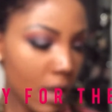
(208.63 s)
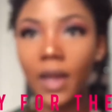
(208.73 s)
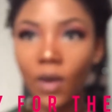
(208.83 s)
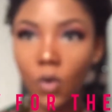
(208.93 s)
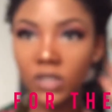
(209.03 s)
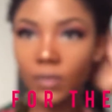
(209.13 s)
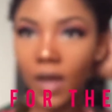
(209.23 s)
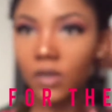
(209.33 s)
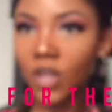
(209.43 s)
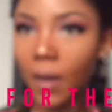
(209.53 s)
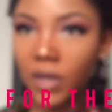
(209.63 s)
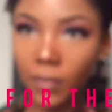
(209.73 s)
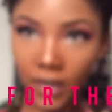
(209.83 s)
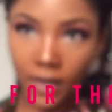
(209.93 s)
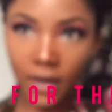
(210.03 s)
Okay, awesome, guys. So I'm going to
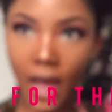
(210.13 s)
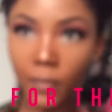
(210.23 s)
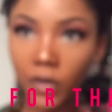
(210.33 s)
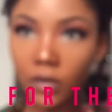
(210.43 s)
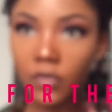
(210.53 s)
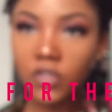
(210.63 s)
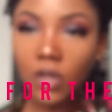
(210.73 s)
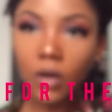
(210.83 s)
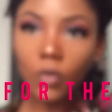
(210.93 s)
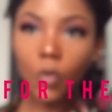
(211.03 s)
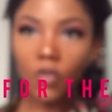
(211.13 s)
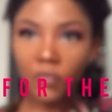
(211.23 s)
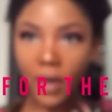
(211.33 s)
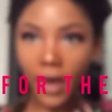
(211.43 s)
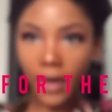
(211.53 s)
begin. I'm going to start off
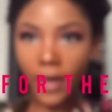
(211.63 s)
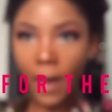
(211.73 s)
by,